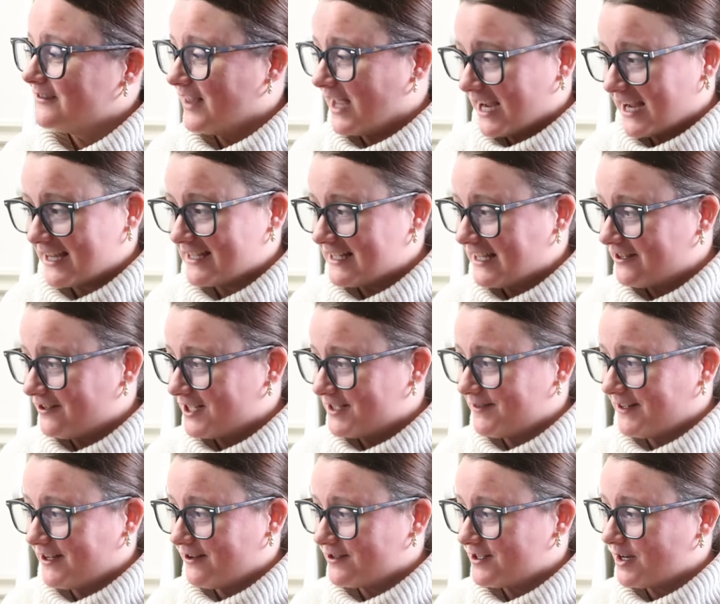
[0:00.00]
Like I said, those
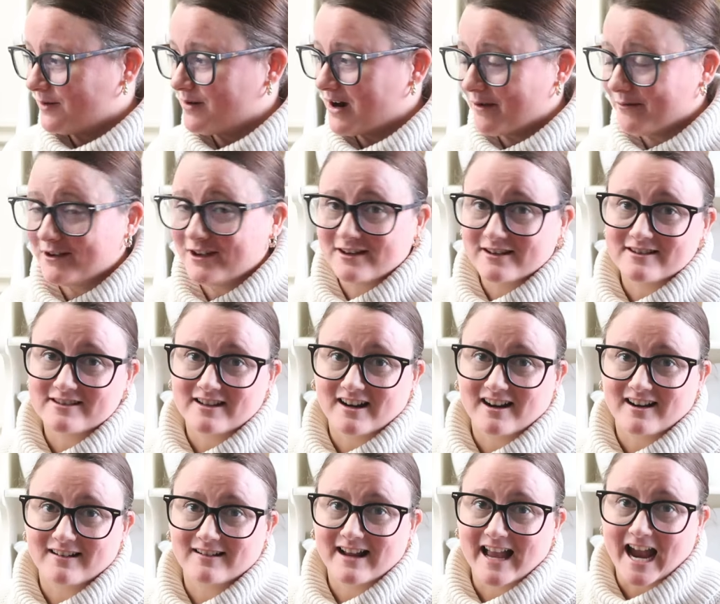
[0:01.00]
videos are probably going to
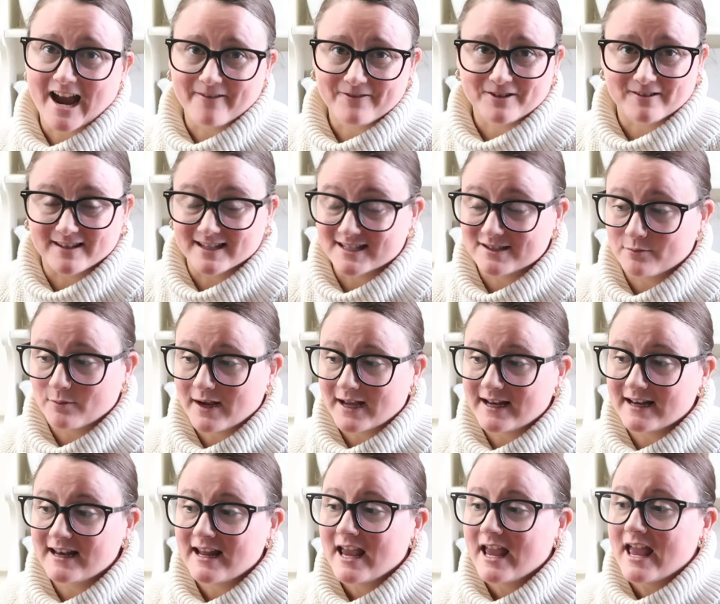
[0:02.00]
start after this
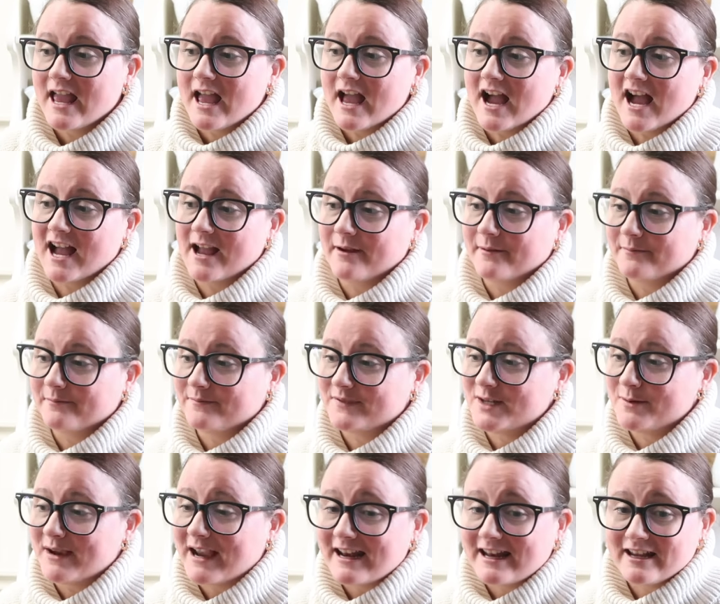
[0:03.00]
one. I'm
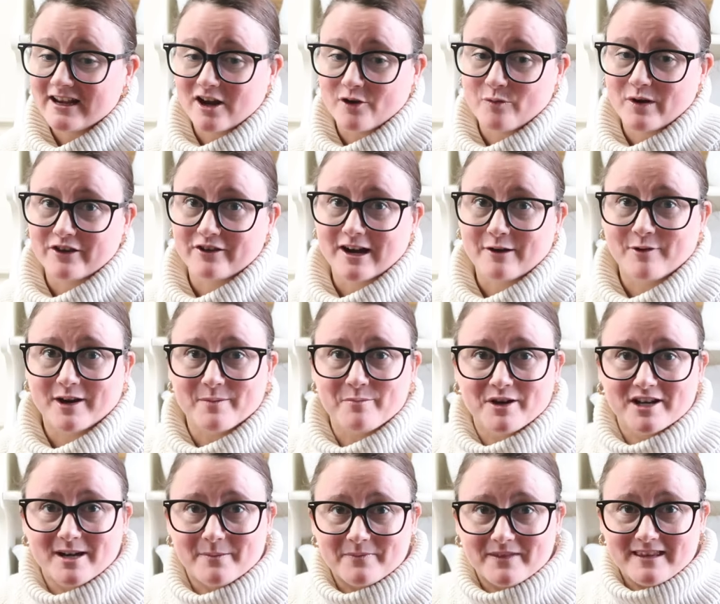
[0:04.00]
debating on whether I want to
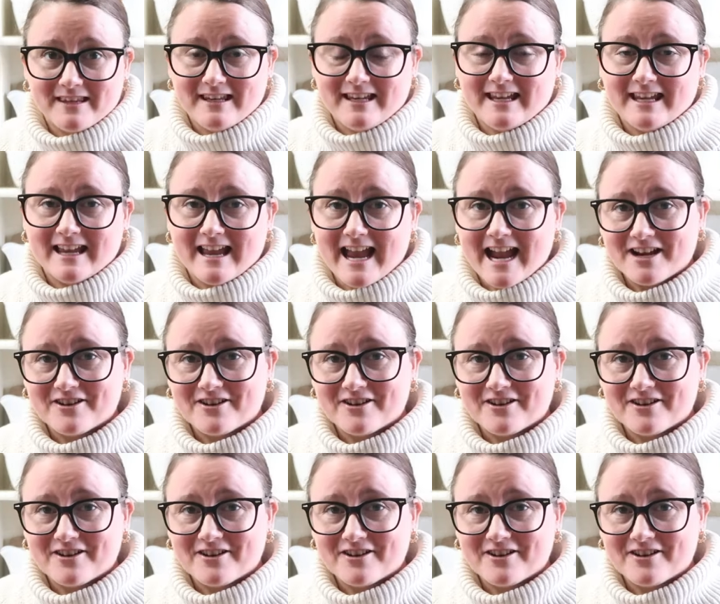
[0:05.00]
put up the